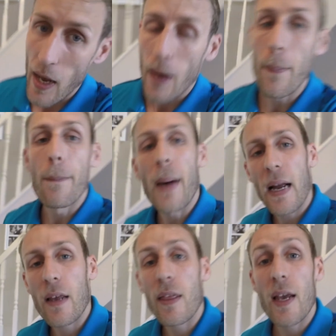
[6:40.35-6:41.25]
and
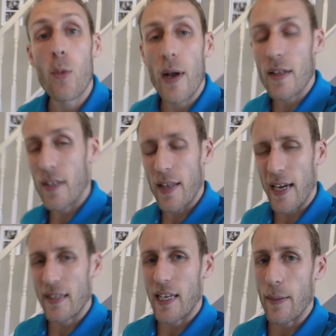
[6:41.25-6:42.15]
back they went to
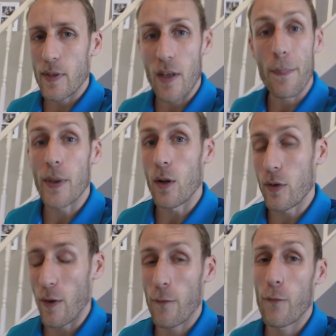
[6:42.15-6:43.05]
their teams to
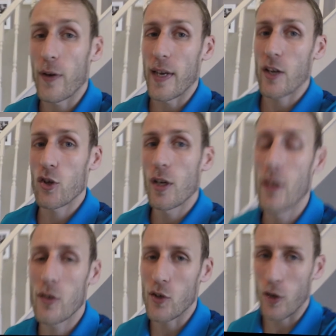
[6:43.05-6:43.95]
build the finished
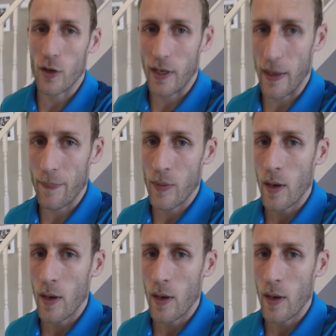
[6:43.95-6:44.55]
circuit.